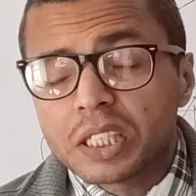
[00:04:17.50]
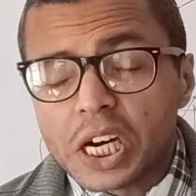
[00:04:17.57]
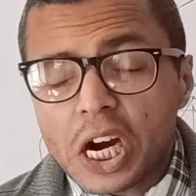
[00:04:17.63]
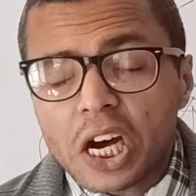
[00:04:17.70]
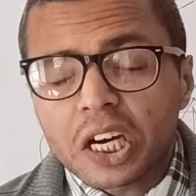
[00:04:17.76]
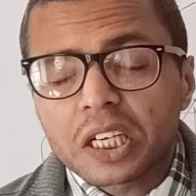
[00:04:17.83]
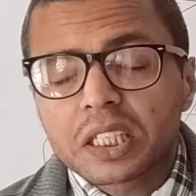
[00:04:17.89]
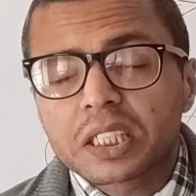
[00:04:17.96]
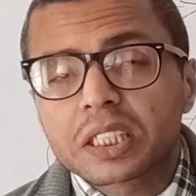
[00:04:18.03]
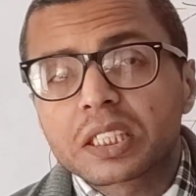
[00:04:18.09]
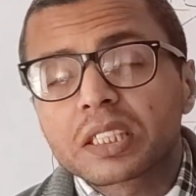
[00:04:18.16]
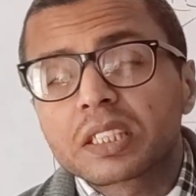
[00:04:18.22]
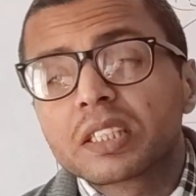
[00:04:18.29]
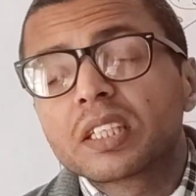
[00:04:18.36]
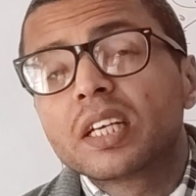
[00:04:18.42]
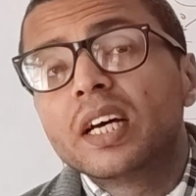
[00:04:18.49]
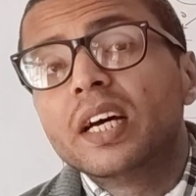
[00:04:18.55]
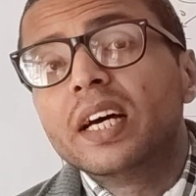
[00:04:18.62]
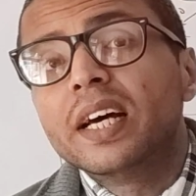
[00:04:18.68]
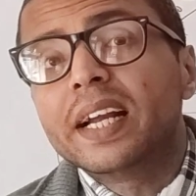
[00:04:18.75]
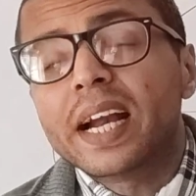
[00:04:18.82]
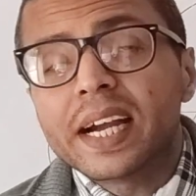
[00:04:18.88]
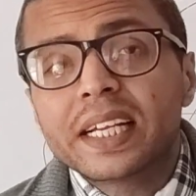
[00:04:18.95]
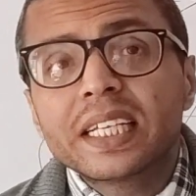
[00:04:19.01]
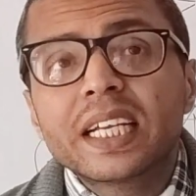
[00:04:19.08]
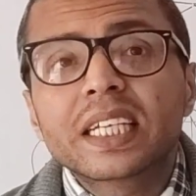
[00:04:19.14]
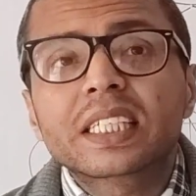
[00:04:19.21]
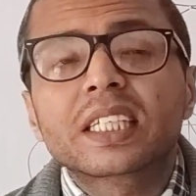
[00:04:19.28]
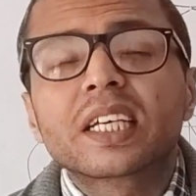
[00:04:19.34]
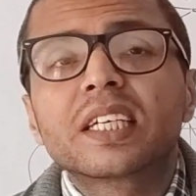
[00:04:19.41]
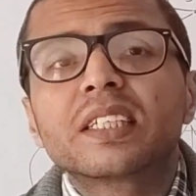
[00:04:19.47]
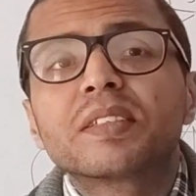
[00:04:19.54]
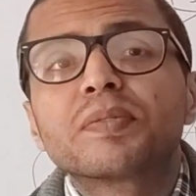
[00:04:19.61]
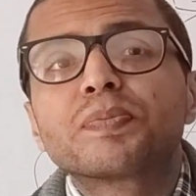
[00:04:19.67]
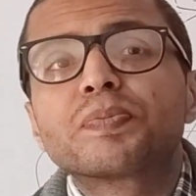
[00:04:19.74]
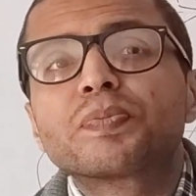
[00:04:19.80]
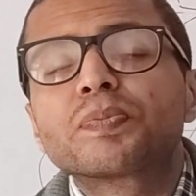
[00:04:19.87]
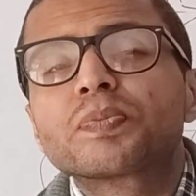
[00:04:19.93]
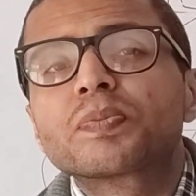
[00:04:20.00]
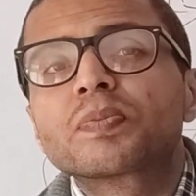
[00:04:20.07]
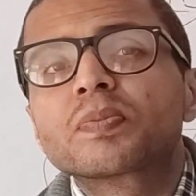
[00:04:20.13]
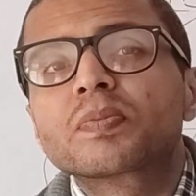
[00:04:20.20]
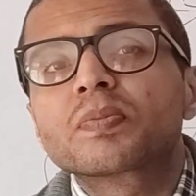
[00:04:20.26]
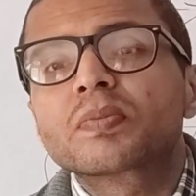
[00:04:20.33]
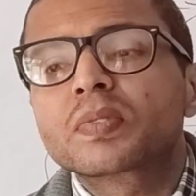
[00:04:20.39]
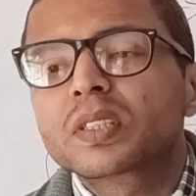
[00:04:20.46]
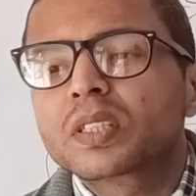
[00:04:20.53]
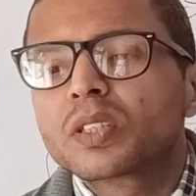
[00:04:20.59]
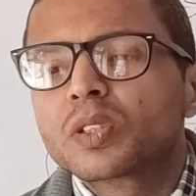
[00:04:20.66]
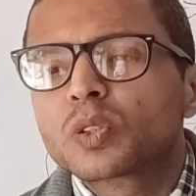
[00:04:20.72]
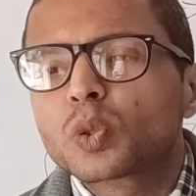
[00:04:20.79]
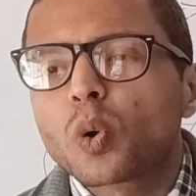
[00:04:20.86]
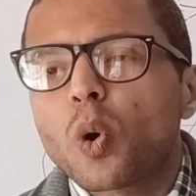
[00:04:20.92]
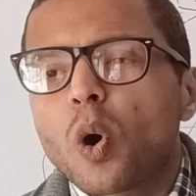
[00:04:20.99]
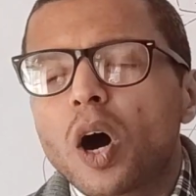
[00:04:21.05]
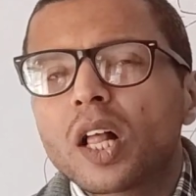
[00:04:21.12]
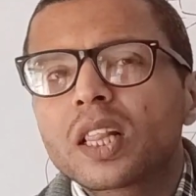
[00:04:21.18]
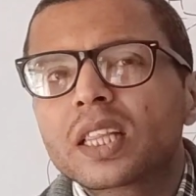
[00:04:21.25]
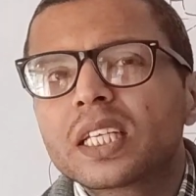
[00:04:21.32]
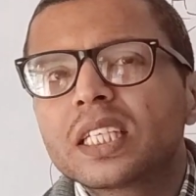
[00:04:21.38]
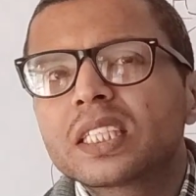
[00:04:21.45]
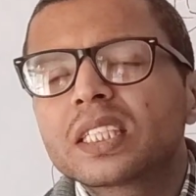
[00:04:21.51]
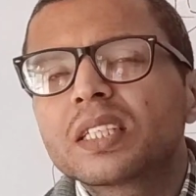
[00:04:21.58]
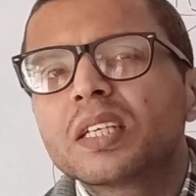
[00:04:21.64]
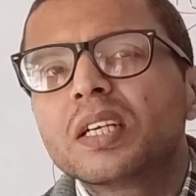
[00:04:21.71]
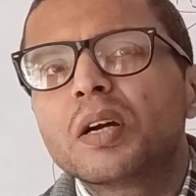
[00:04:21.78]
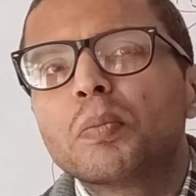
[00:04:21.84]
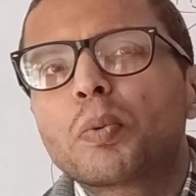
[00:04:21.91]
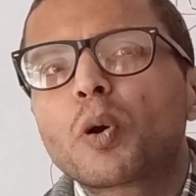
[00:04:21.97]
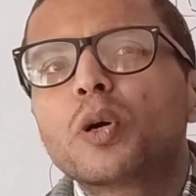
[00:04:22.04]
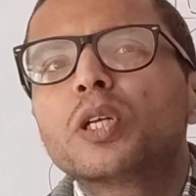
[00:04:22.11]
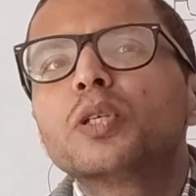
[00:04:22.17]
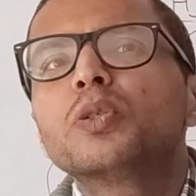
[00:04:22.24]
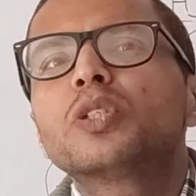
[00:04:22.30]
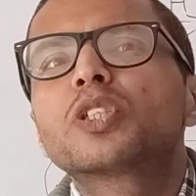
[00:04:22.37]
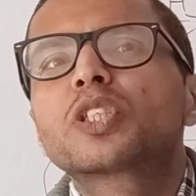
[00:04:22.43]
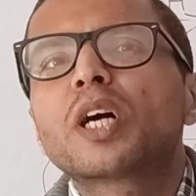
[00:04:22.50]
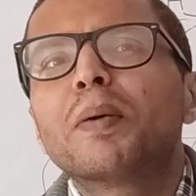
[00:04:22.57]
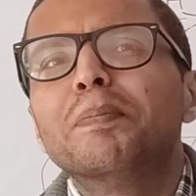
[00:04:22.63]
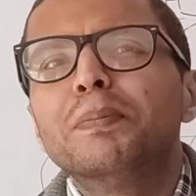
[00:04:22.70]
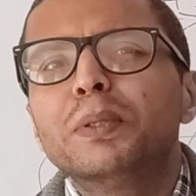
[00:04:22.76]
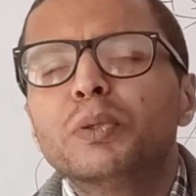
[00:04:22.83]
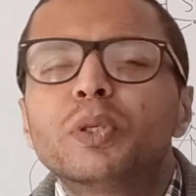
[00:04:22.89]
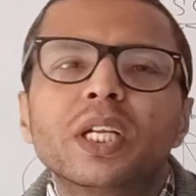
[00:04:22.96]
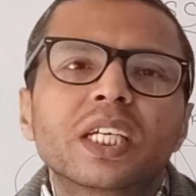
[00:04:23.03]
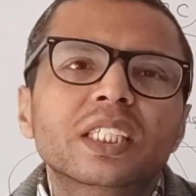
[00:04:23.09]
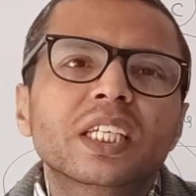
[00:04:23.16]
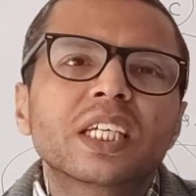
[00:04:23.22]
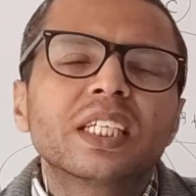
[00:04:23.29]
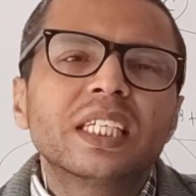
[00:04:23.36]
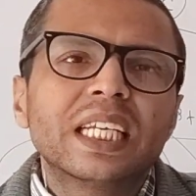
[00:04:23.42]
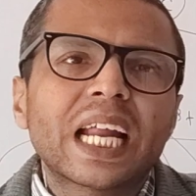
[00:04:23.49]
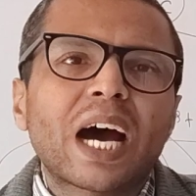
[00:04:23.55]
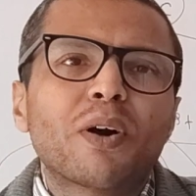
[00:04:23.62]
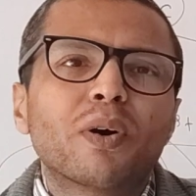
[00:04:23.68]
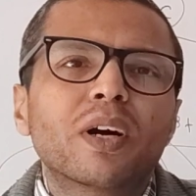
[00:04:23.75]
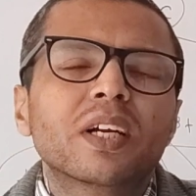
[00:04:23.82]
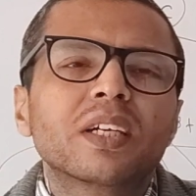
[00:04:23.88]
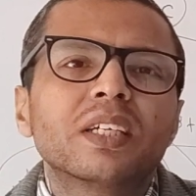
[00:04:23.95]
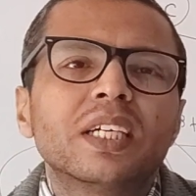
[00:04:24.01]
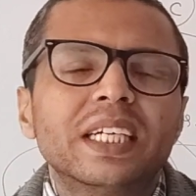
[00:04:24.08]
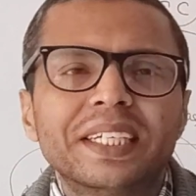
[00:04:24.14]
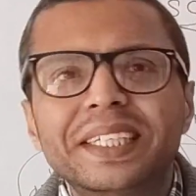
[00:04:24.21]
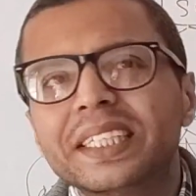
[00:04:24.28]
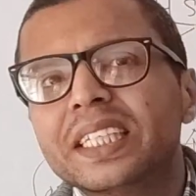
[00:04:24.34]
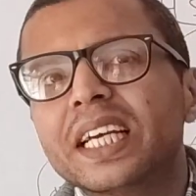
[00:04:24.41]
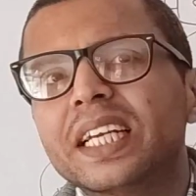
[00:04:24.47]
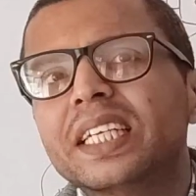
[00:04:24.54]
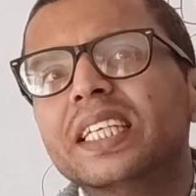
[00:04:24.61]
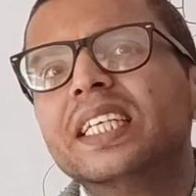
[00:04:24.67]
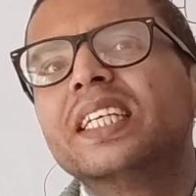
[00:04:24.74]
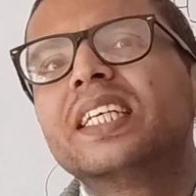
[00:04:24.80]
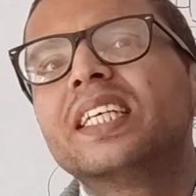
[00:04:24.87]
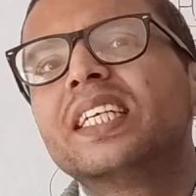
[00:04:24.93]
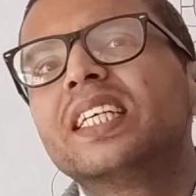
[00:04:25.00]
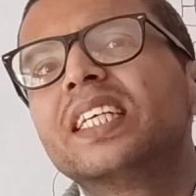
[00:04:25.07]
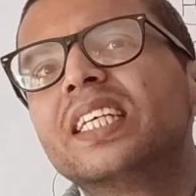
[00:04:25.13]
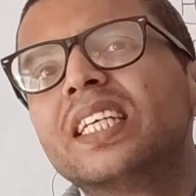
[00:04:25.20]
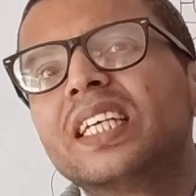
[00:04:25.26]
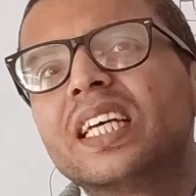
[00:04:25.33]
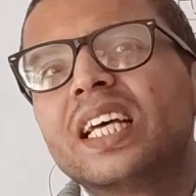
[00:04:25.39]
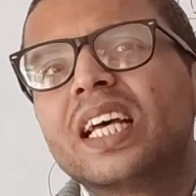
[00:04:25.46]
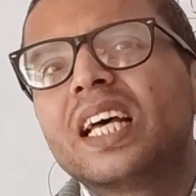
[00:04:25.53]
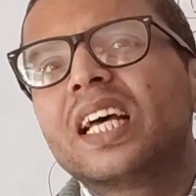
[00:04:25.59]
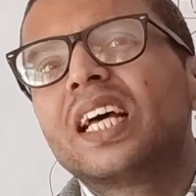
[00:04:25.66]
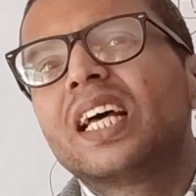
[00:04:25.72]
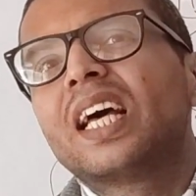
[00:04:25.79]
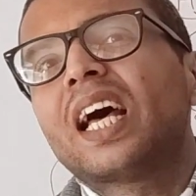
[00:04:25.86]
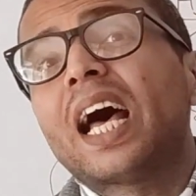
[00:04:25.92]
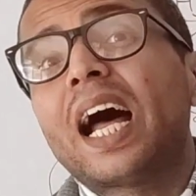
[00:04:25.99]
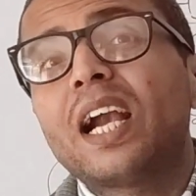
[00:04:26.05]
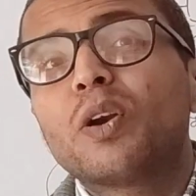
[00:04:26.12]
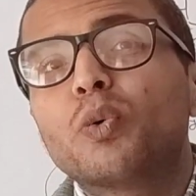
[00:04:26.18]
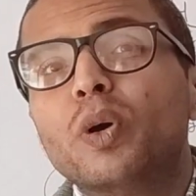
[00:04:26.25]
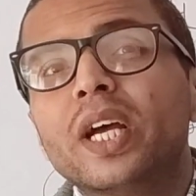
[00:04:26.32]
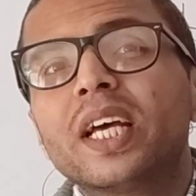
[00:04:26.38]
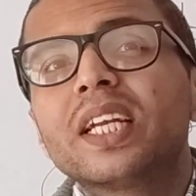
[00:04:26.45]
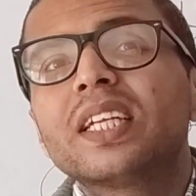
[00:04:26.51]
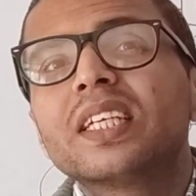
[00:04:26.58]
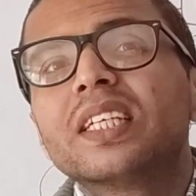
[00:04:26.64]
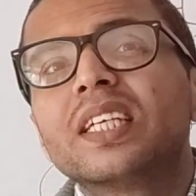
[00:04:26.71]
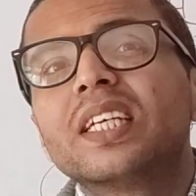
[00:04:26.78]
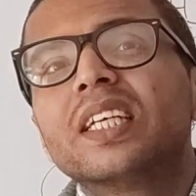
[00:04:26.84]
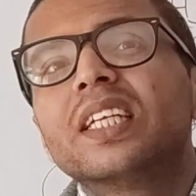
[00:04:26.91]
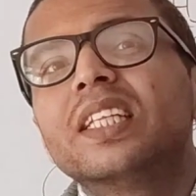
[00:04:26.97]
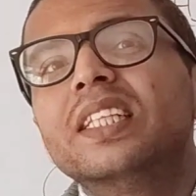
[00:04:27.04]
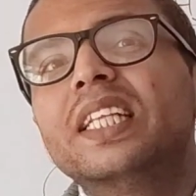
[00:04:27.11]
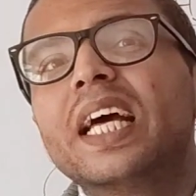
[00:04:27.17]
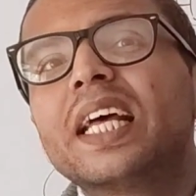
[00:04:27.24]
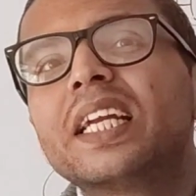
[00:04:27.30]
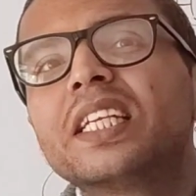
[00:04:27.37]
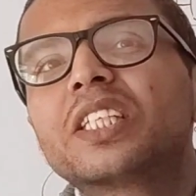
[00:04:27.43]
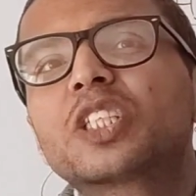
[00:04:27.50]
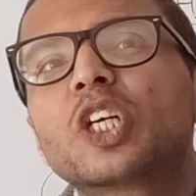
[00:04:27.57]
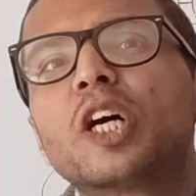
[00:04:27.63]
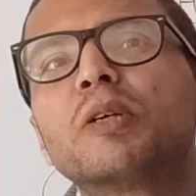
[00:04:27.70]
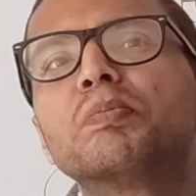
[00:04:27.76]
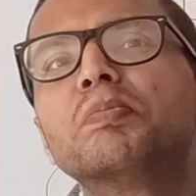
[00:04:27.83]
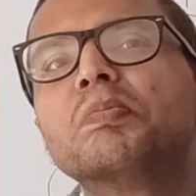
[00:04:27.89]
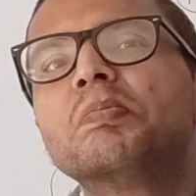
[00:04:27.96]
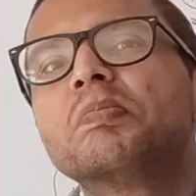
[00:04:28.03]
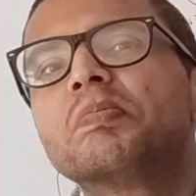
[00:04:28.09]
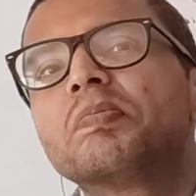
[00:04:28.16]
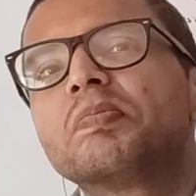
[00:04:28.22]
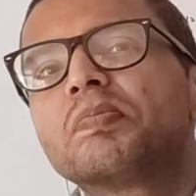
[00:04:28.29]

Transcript: drugs, radiation. So all these produce some mutation in our DNA, and when there is some